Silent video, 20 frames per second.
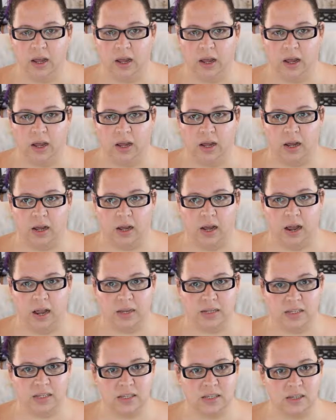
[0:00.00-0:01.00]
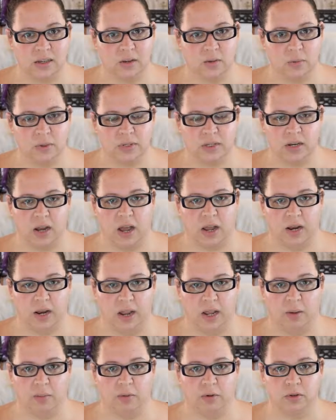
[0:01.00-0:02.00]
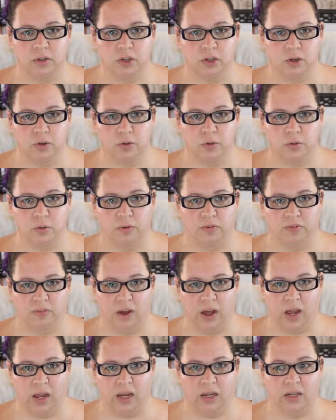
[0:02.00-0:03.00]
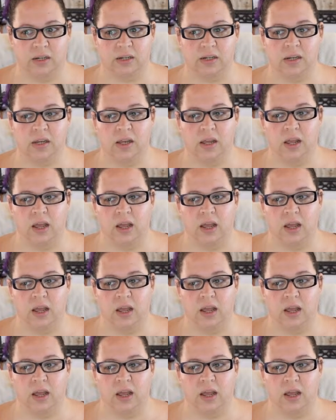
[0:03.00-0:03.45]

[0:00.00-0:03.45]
I still was not able to find